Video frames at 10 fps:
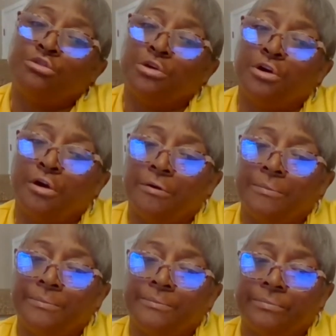to occur.
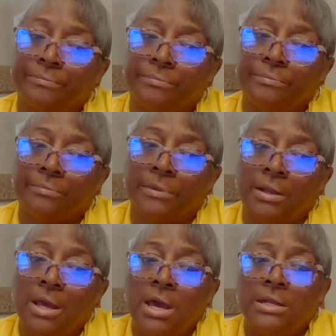
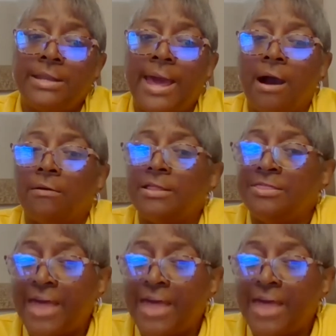Now,